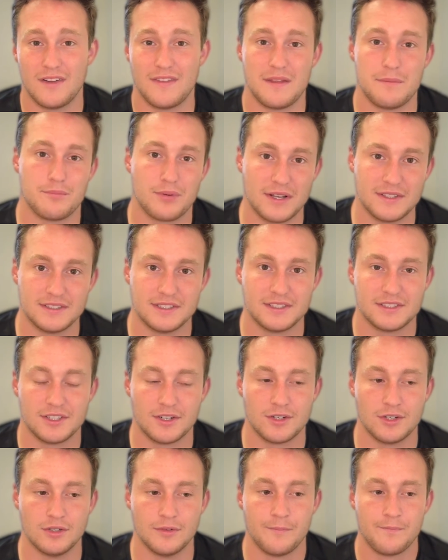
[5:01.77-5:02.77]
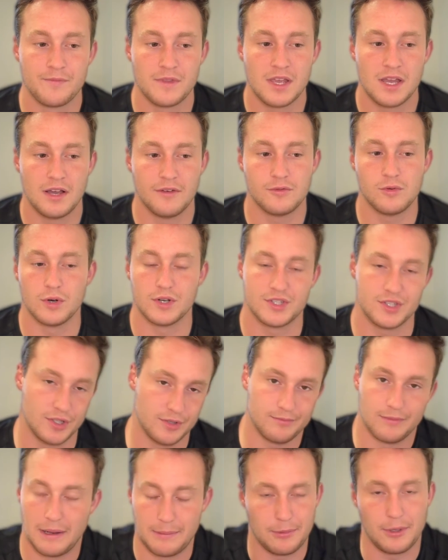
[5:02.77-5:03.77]
And then President Circle, of course,
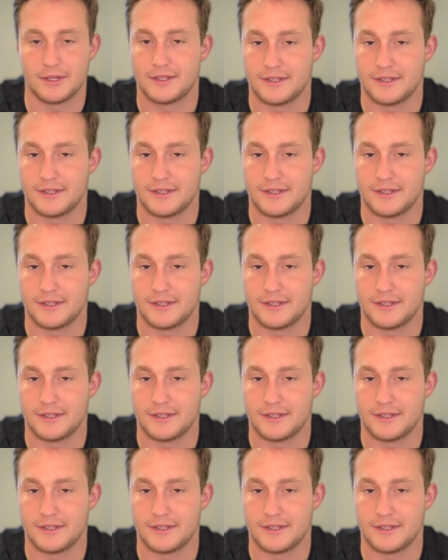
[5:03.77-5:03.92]
your upgrade's